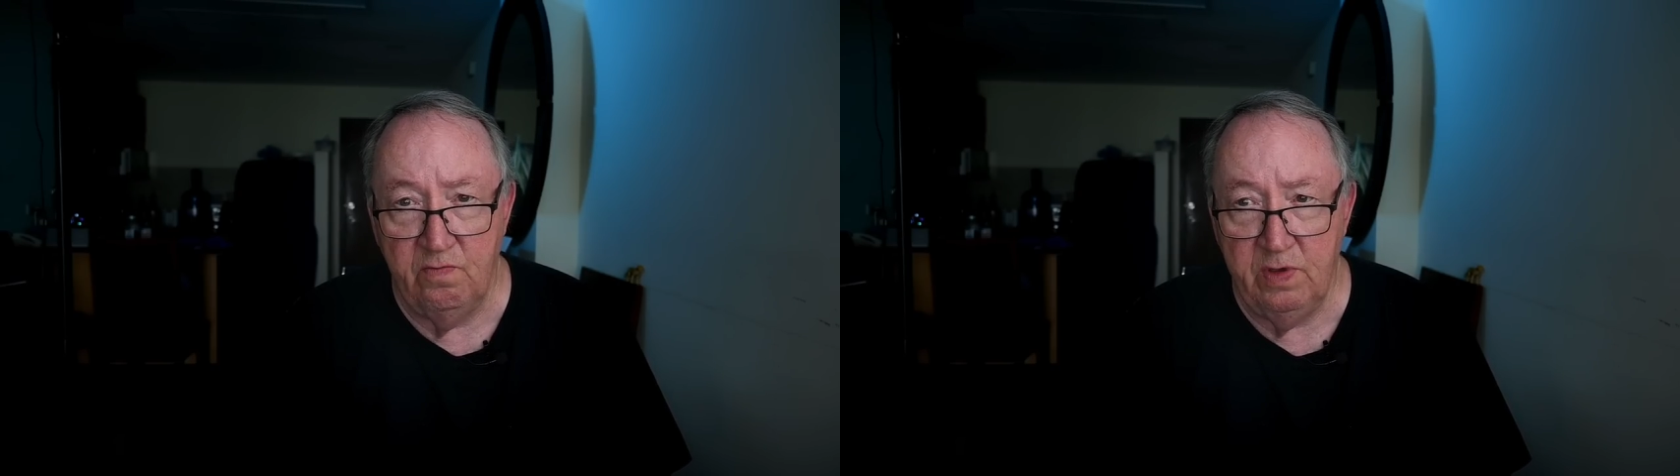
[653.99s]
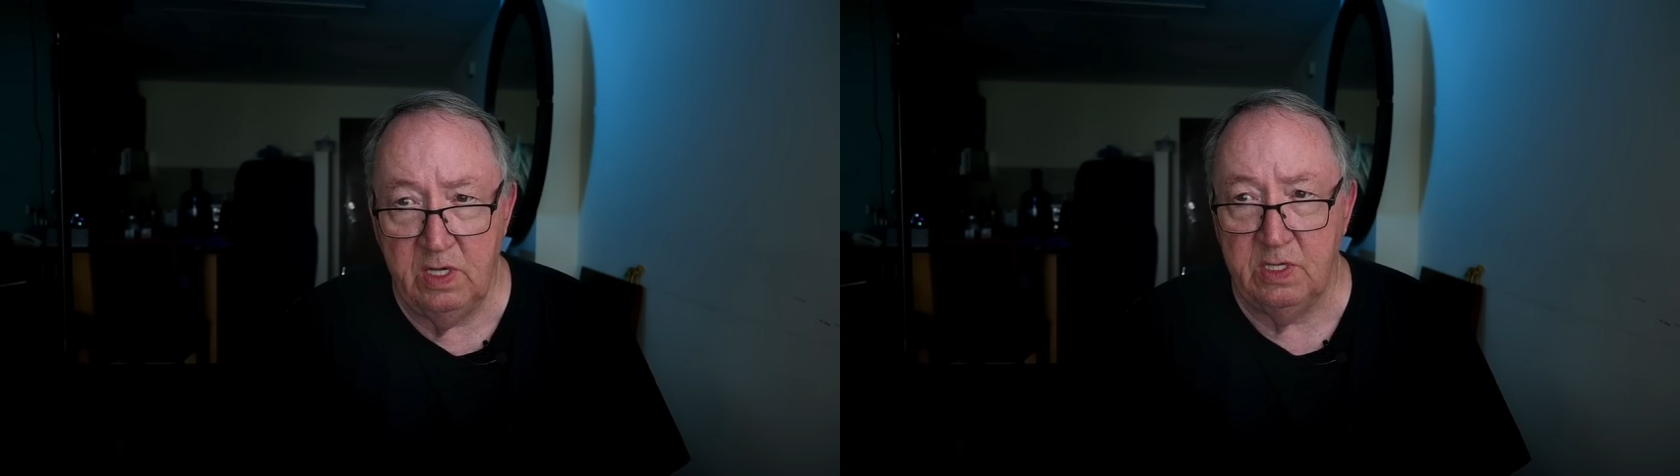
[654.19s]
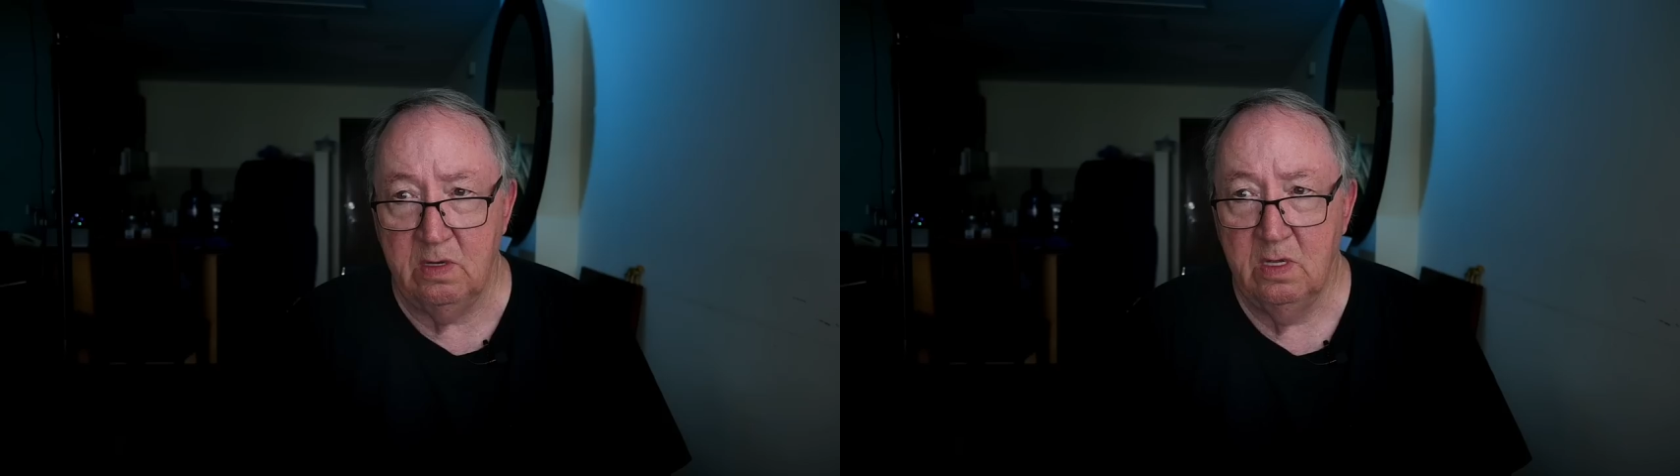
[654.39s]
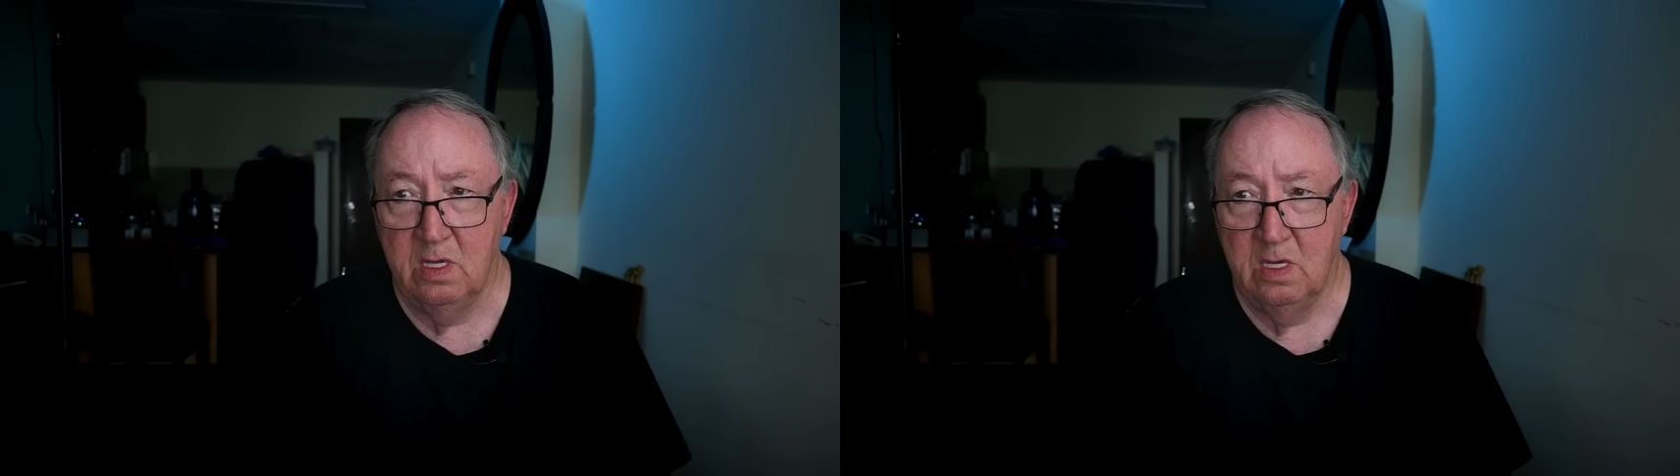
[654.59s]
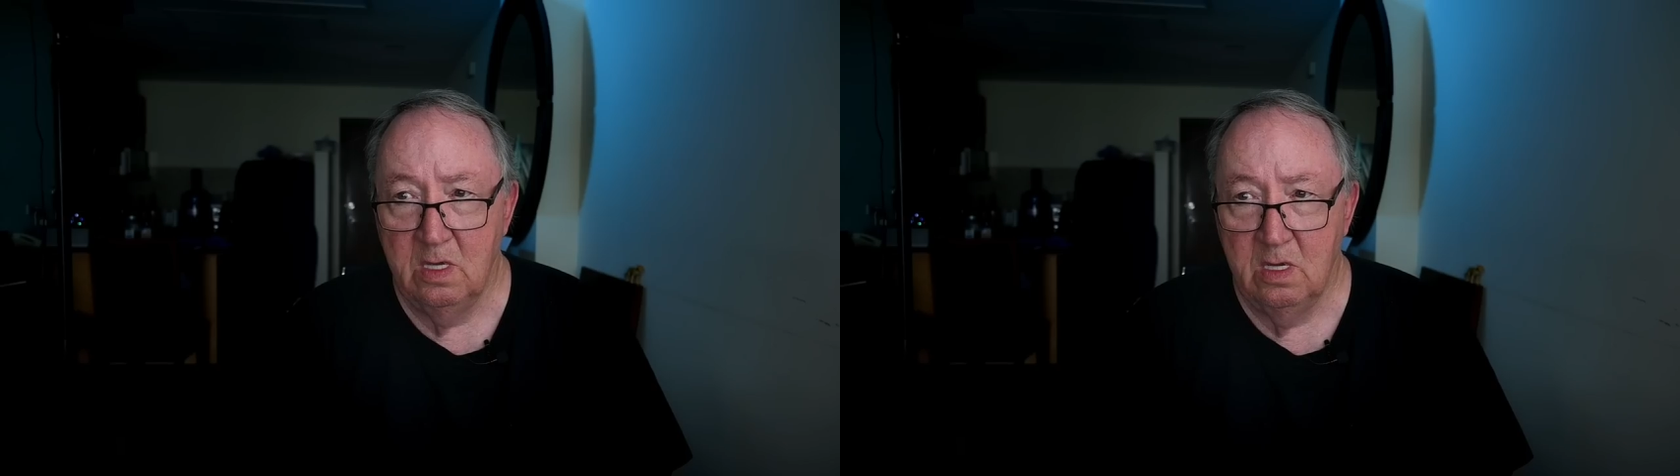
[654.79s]
visit
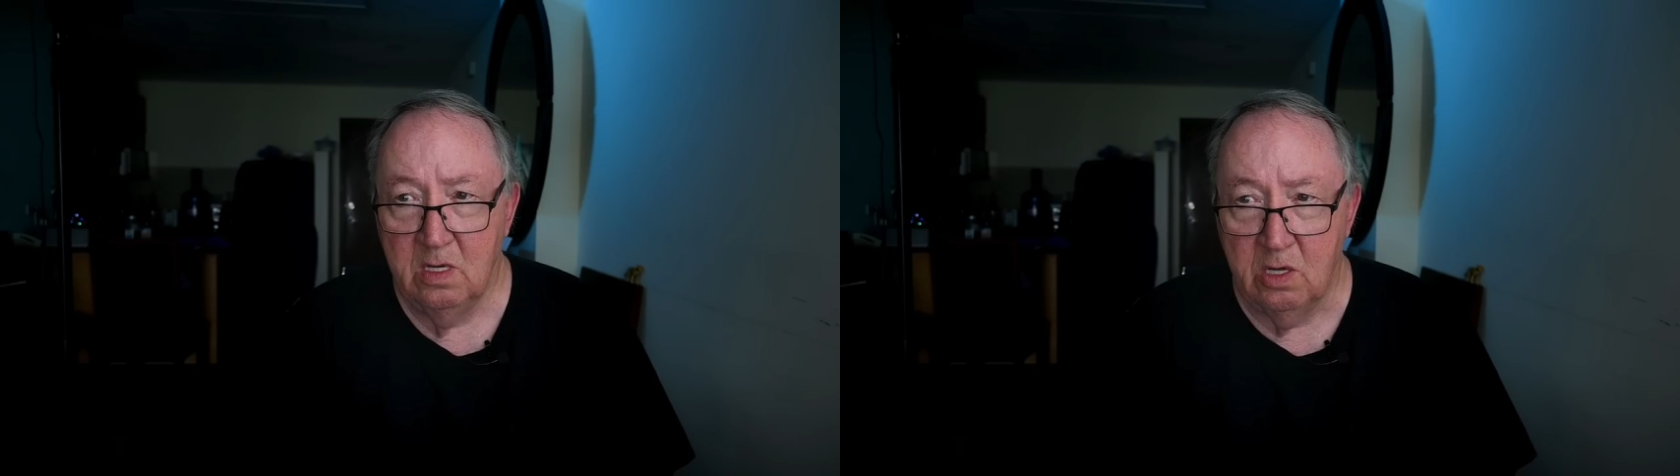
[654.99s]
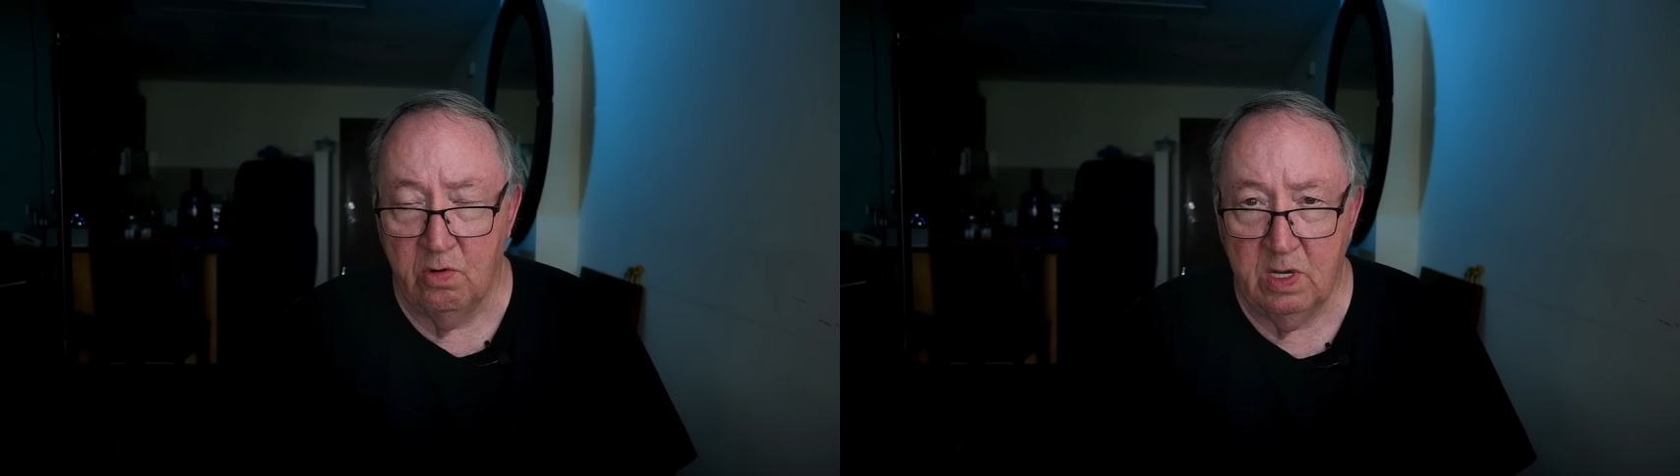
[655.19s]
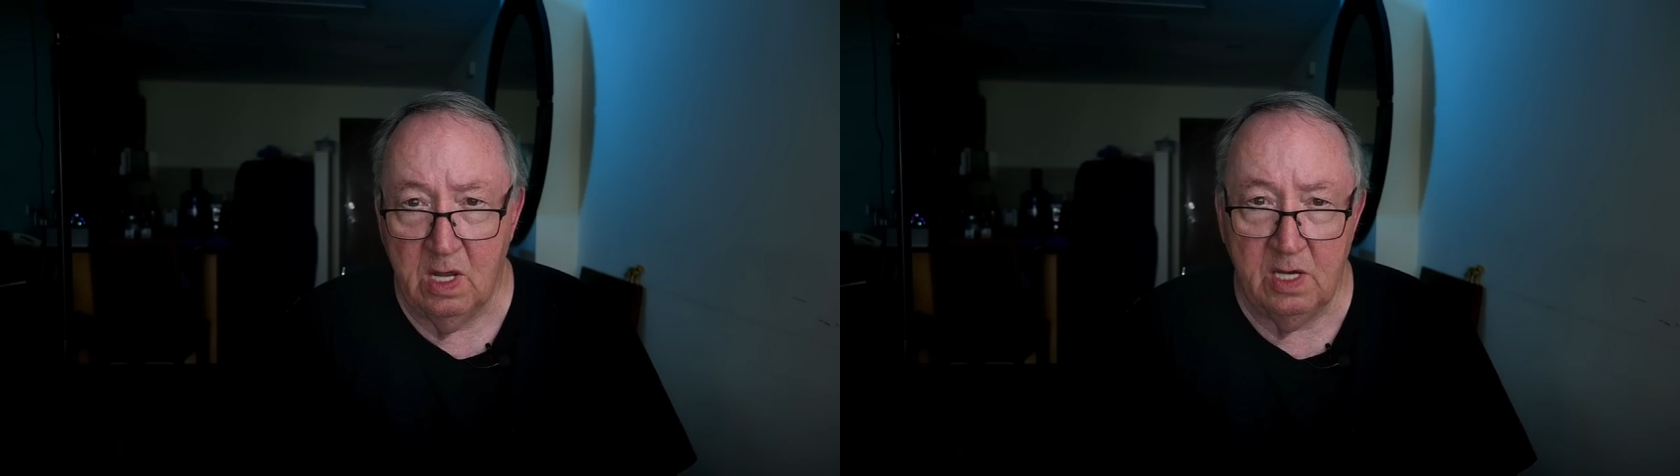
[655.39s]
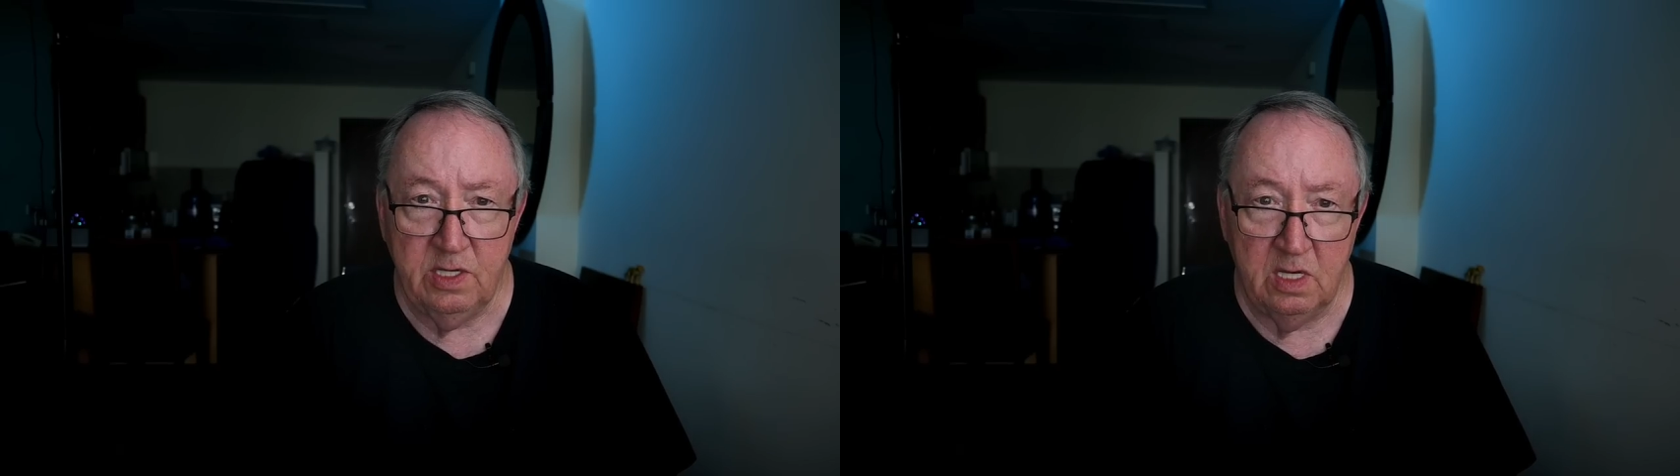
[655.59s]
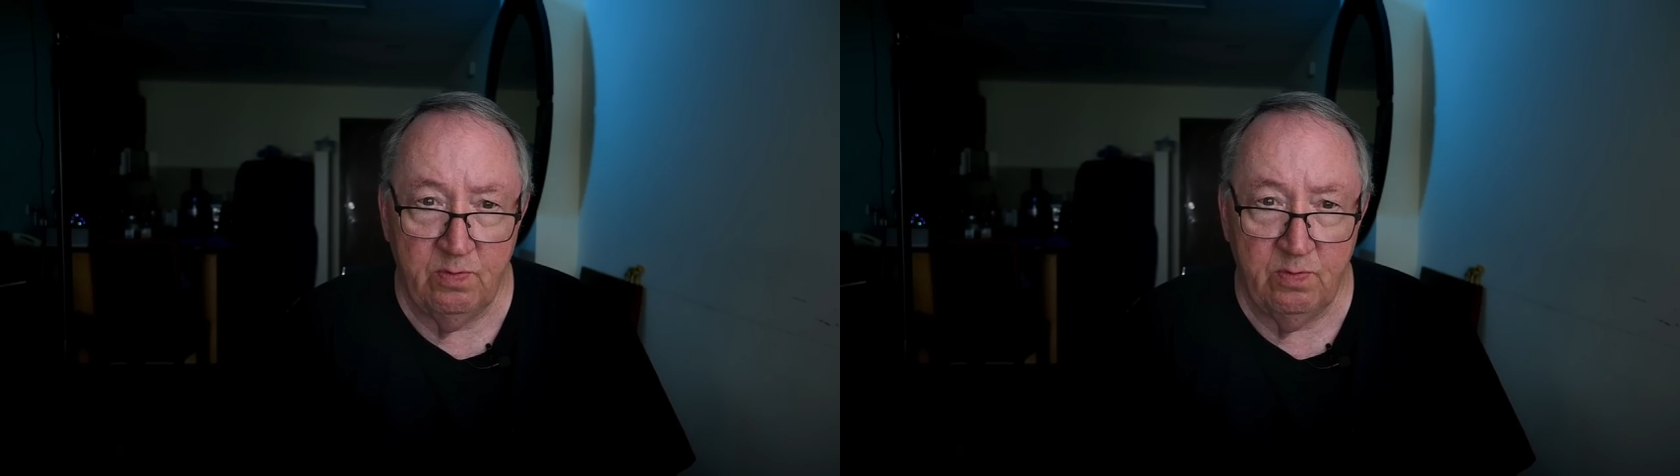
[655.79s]
Cotacachi.